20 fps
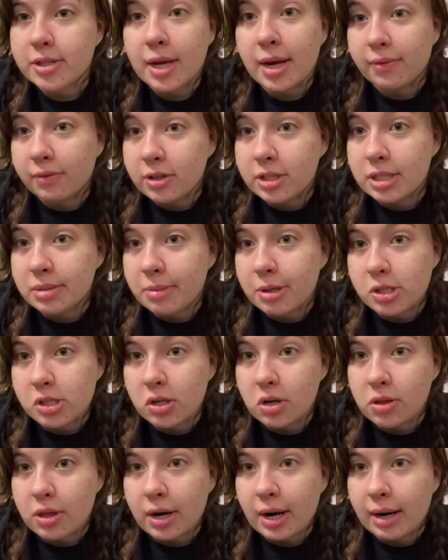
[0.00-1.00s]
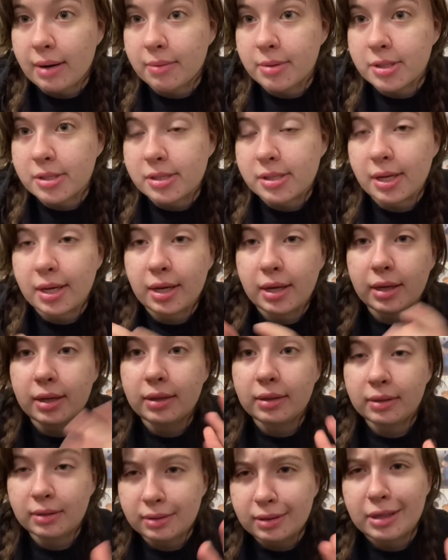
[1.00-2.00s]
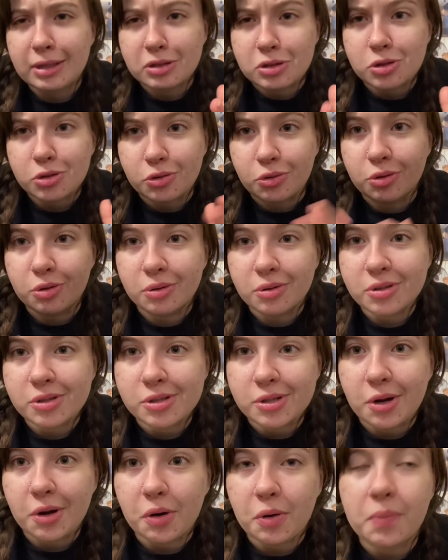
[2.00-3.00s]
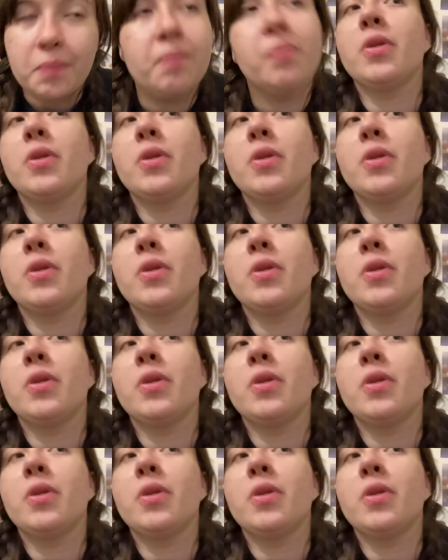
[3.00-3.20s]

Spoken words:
every semester that I was like in school. So,